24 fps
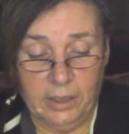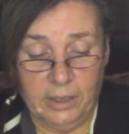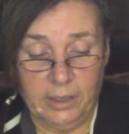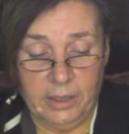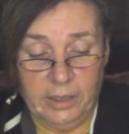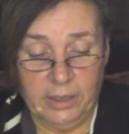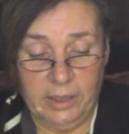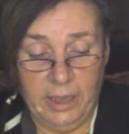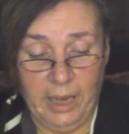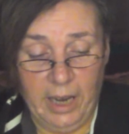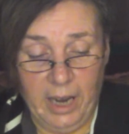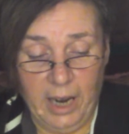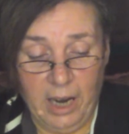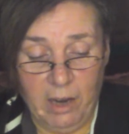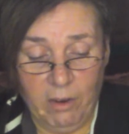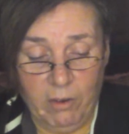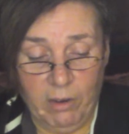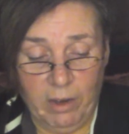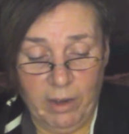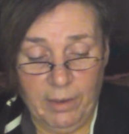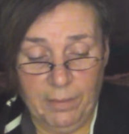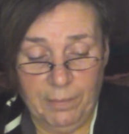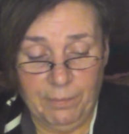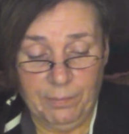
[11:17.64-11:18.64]

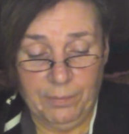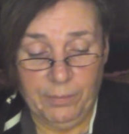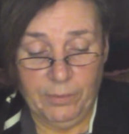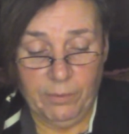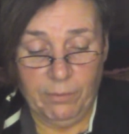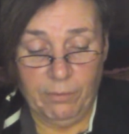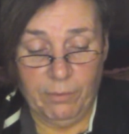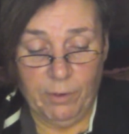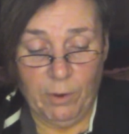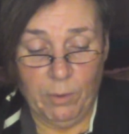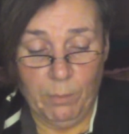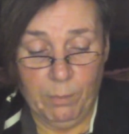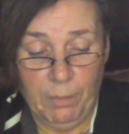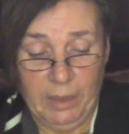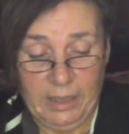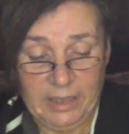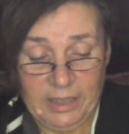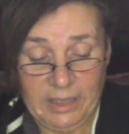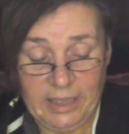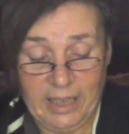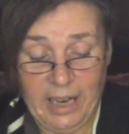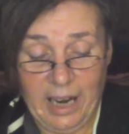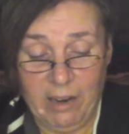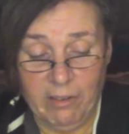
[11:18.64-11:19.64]
Cara from
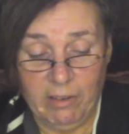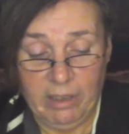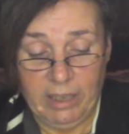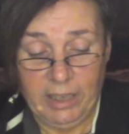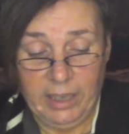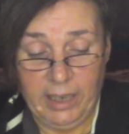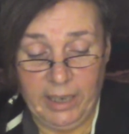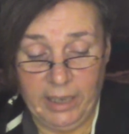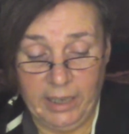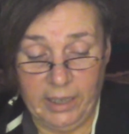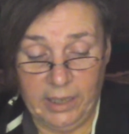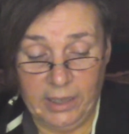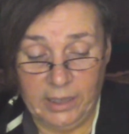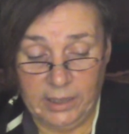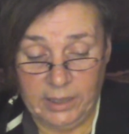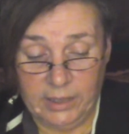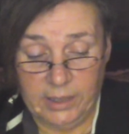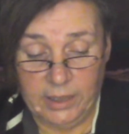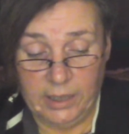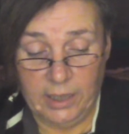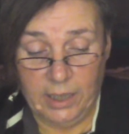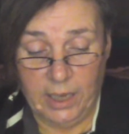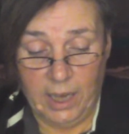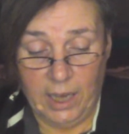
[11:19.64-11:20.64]
Mascara
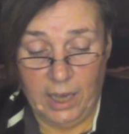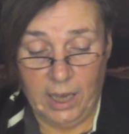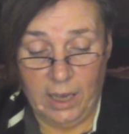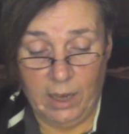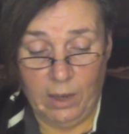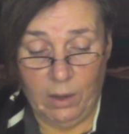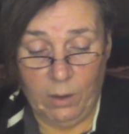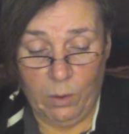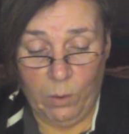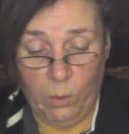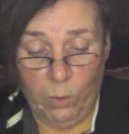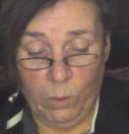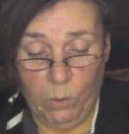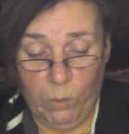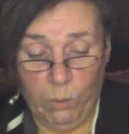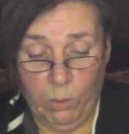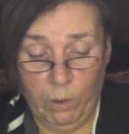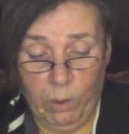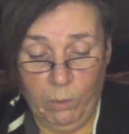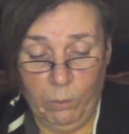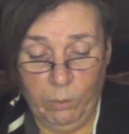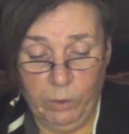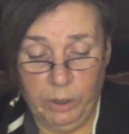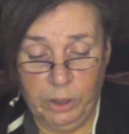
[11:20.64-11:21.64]
Cakes,
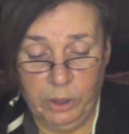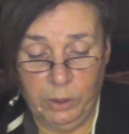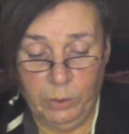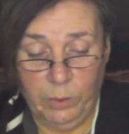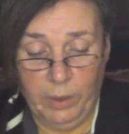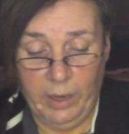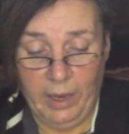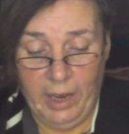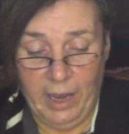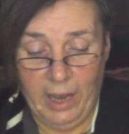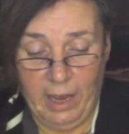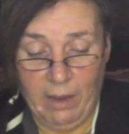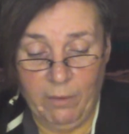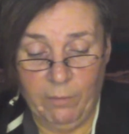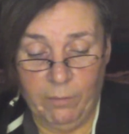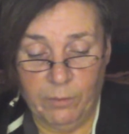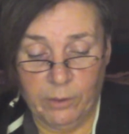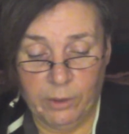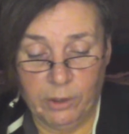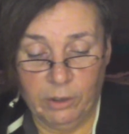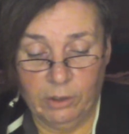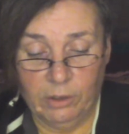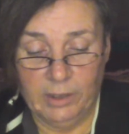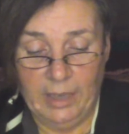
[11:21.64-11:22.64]
what would you have for
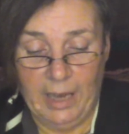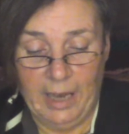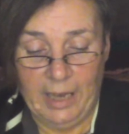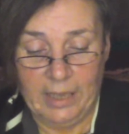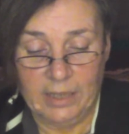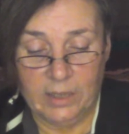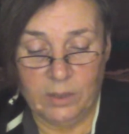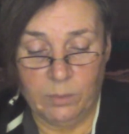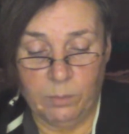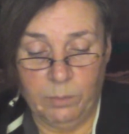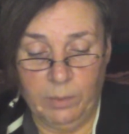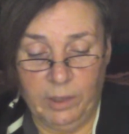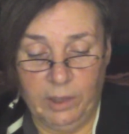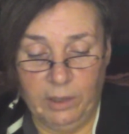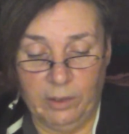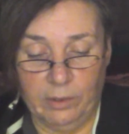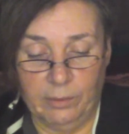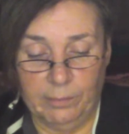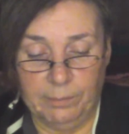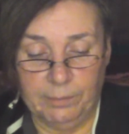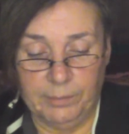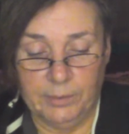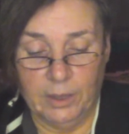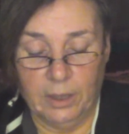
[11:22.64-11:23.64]
your last meal?
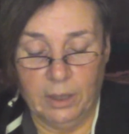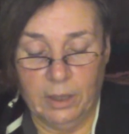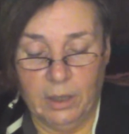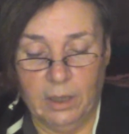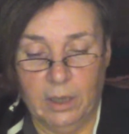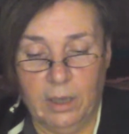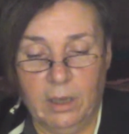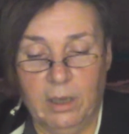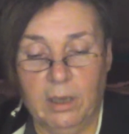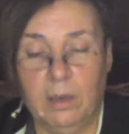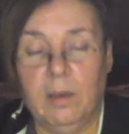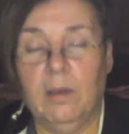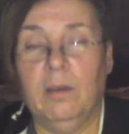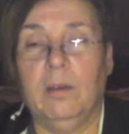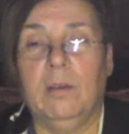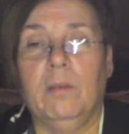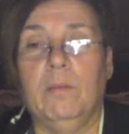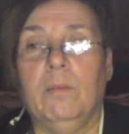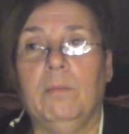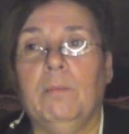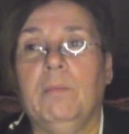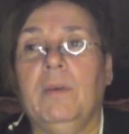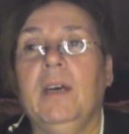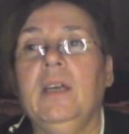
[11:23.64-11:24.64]

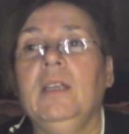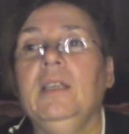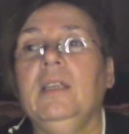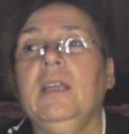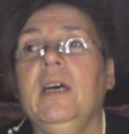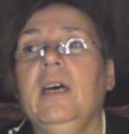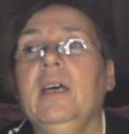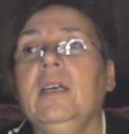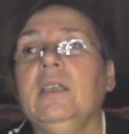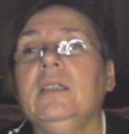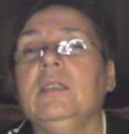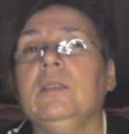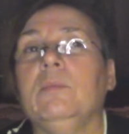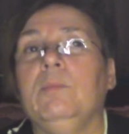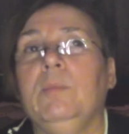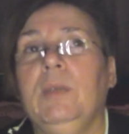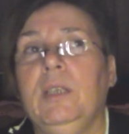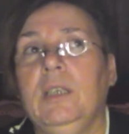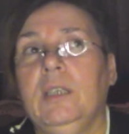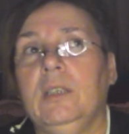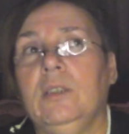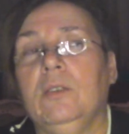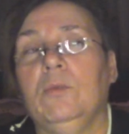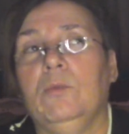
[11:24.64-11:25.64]
My last
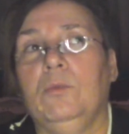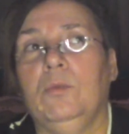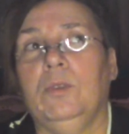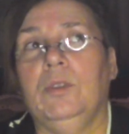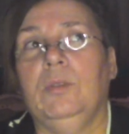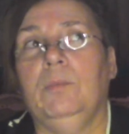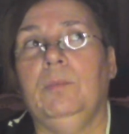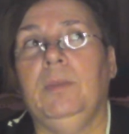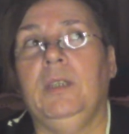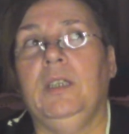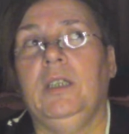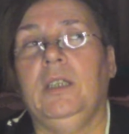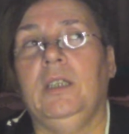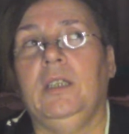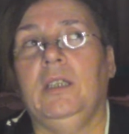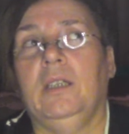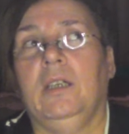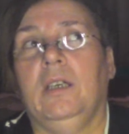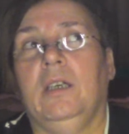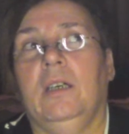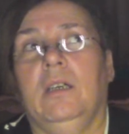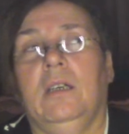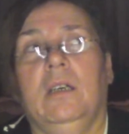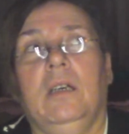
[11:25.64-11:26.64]
meal would be
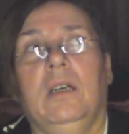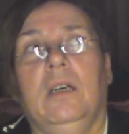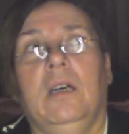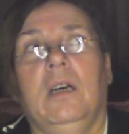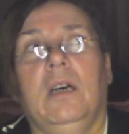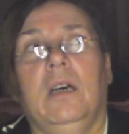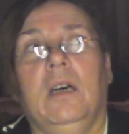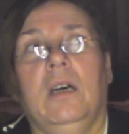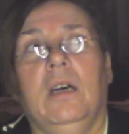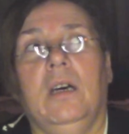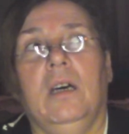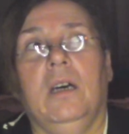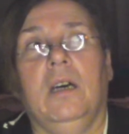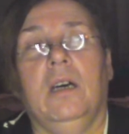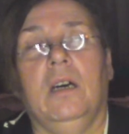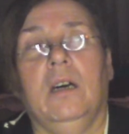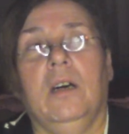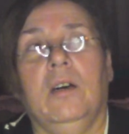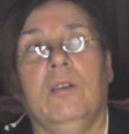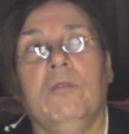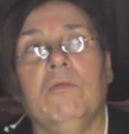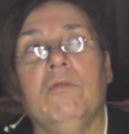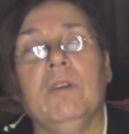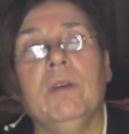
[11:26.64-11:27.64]

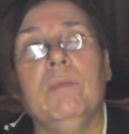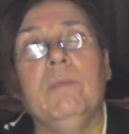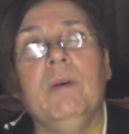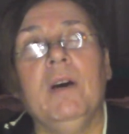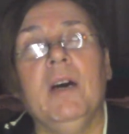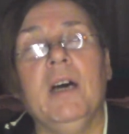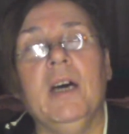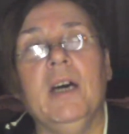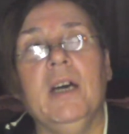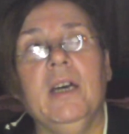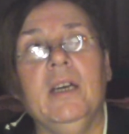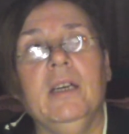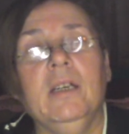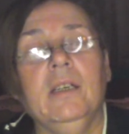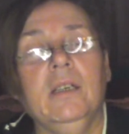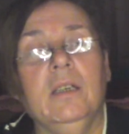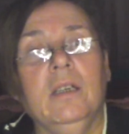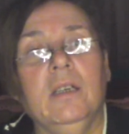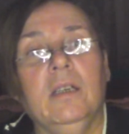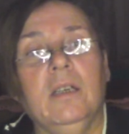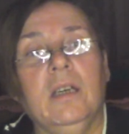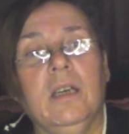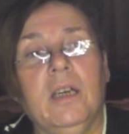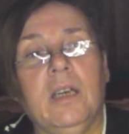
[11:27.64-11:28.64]
a ribeye
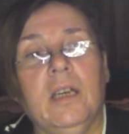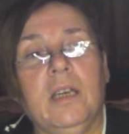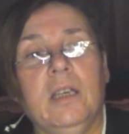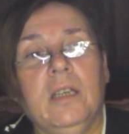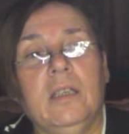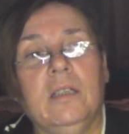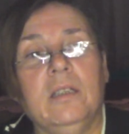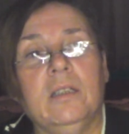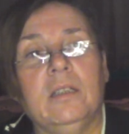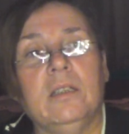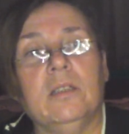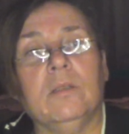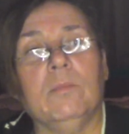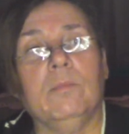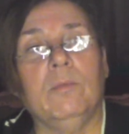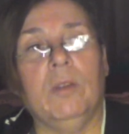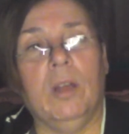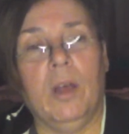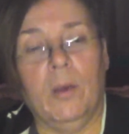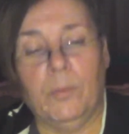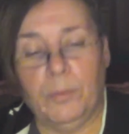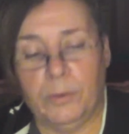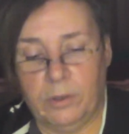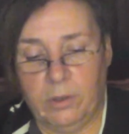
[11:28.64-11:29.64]
and some
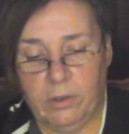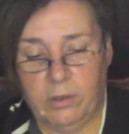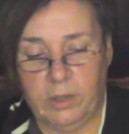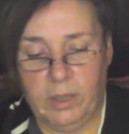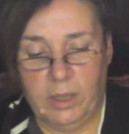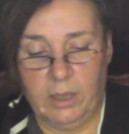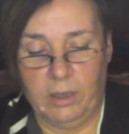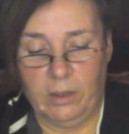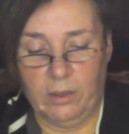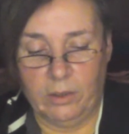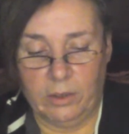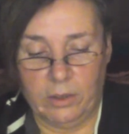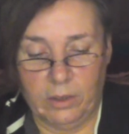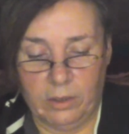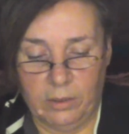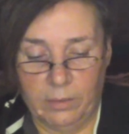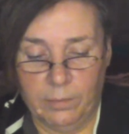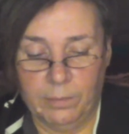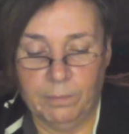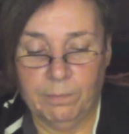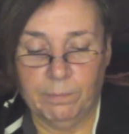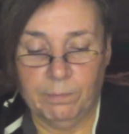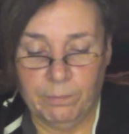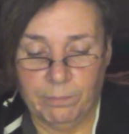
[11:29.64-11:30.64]
lobster tails.
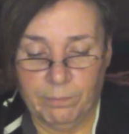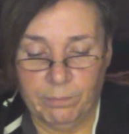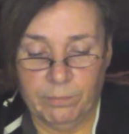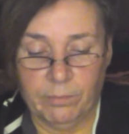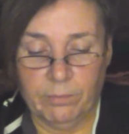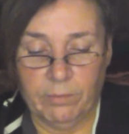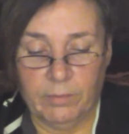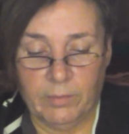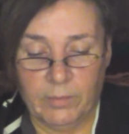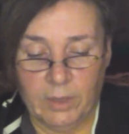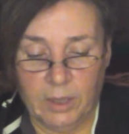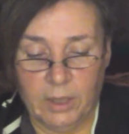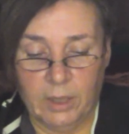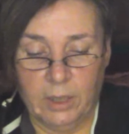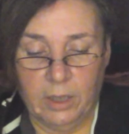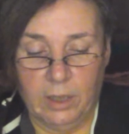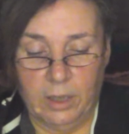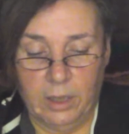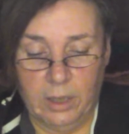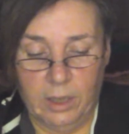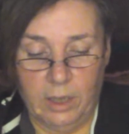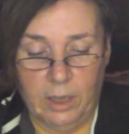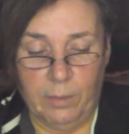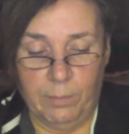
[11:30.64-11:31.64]

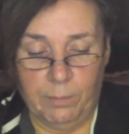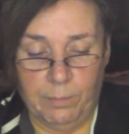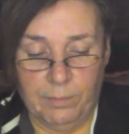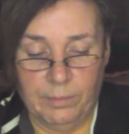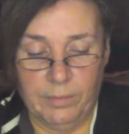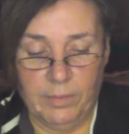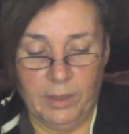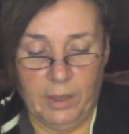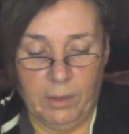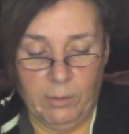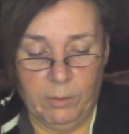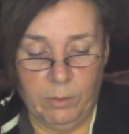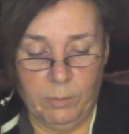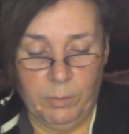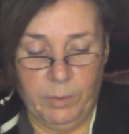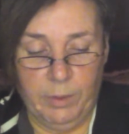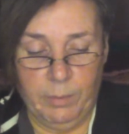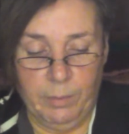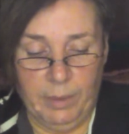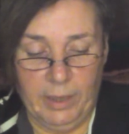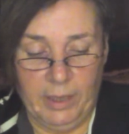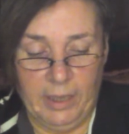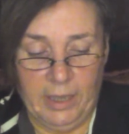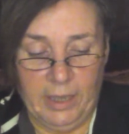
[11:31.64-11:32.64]
Yep, that would be
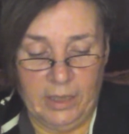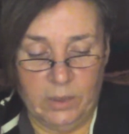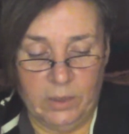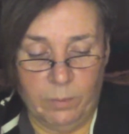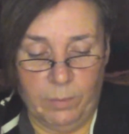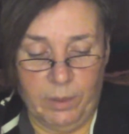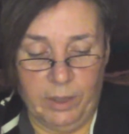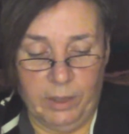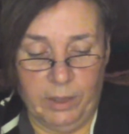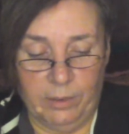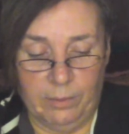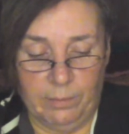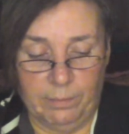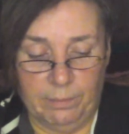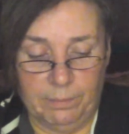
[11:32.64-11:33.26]
my last meal.